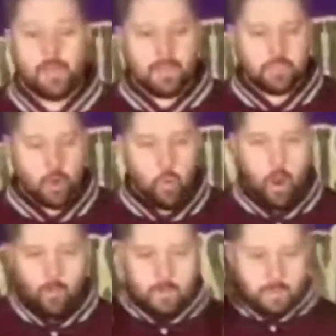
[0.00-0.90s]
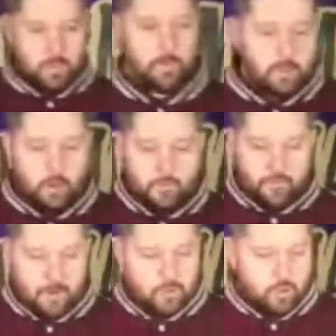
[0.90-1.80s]
so what I'm going to do is I
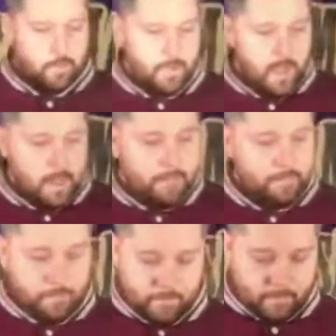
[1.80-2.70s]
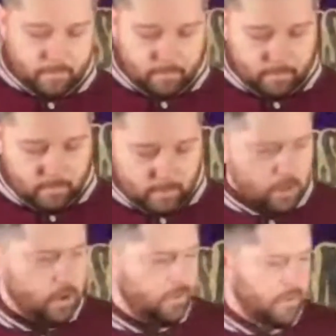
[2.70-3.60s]
found some a
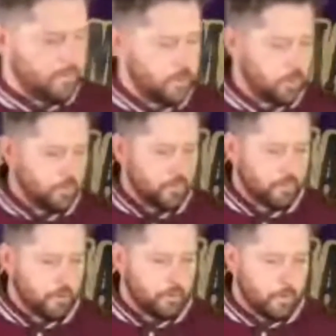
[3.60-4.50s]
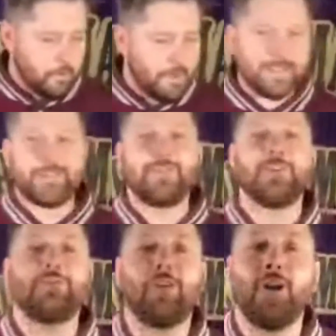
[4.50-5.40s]
lovely few bits of
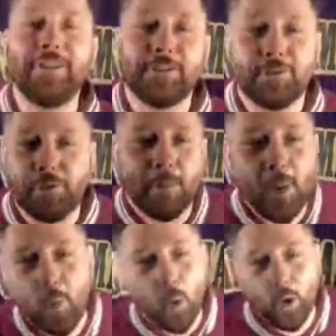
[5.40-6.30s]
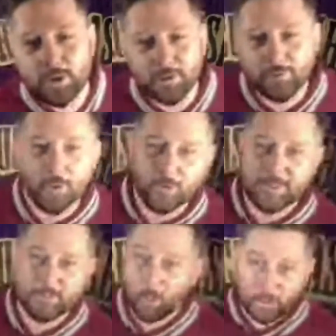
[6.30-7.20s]
advice from a waterfall this
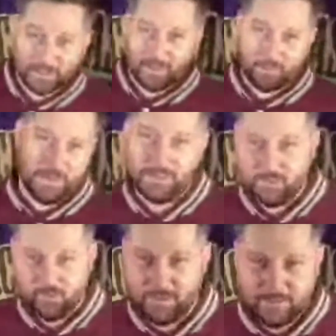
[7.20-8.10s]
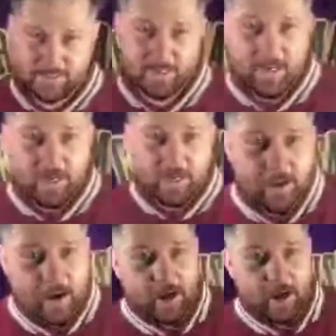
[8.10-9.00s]
morning on Pinterest,
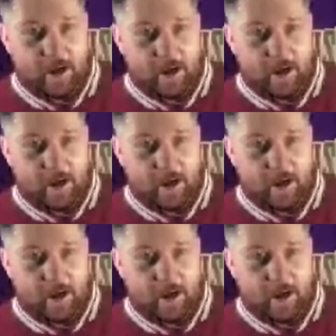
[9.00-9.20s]
and